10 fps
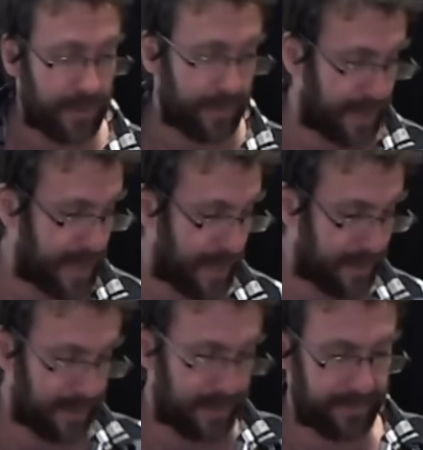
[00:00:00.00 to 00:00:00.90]
my
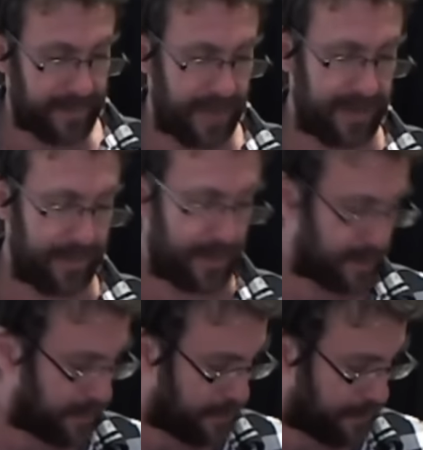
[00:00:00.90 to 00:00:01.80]
Canon uh, five D Mark
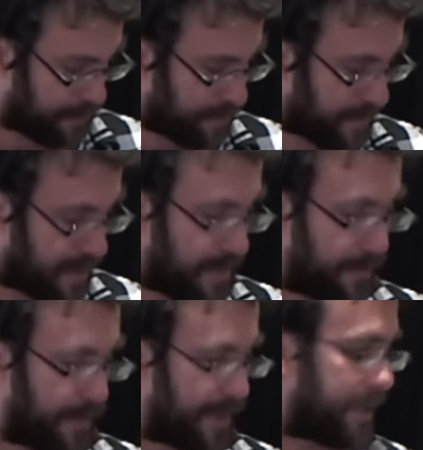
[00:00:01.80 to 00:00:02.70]
two,
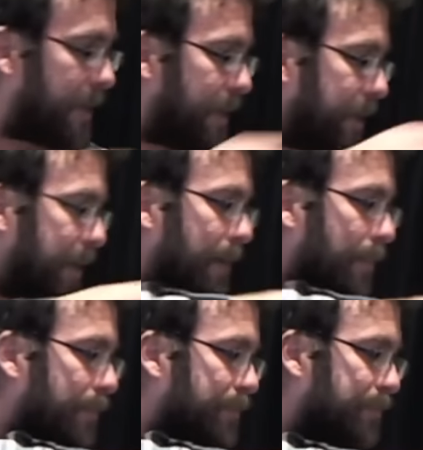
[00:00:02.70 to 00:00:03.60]
but I
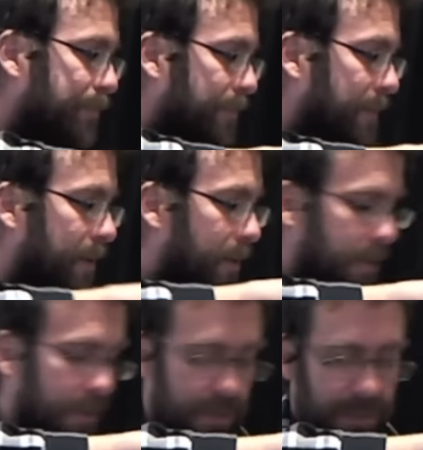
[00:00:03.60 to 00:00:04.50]
am
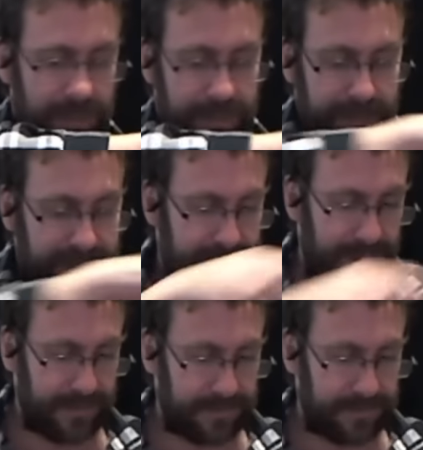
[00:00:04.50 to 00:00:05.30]
uh, missing